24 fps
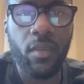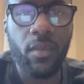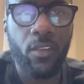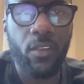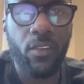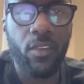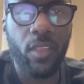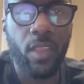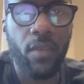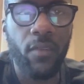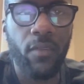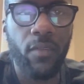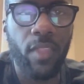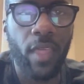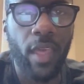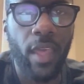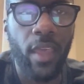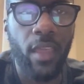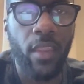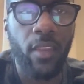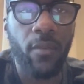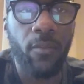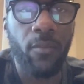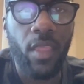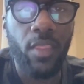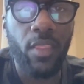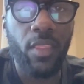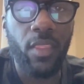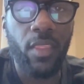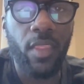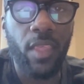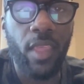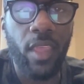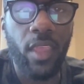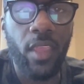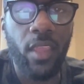Save that.
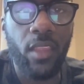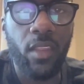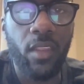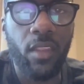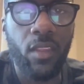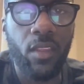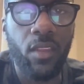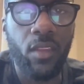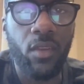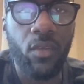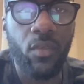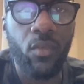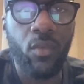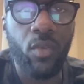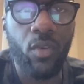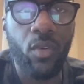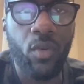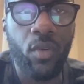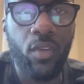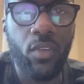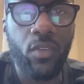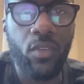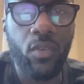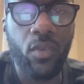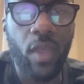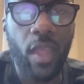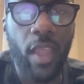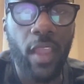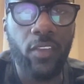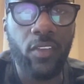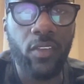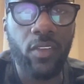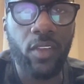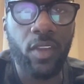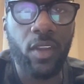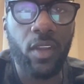And then we're going to
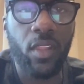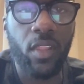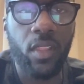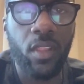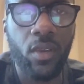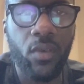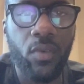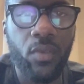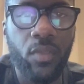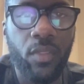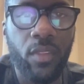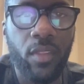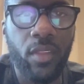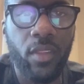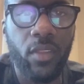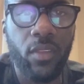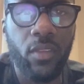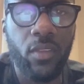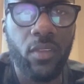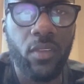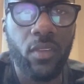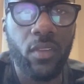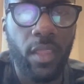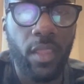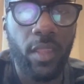actually clone this,